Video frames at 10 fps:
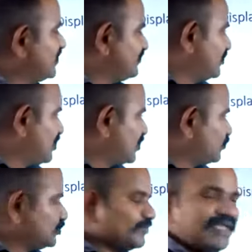them are going
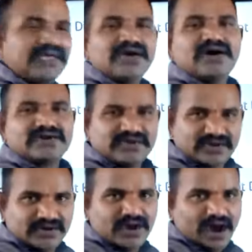to be
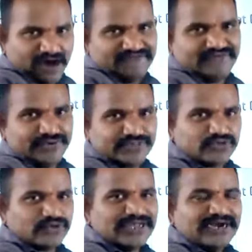off, so
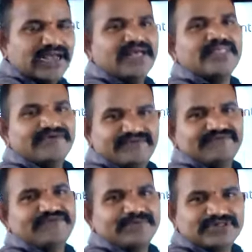that the
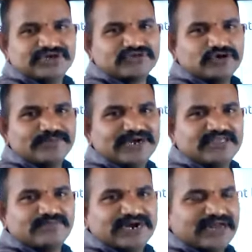information is going to be
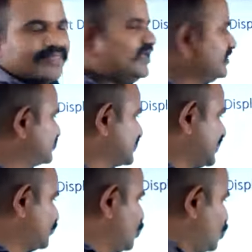displayed on the screen.
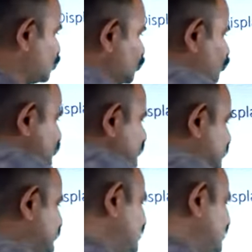So this is the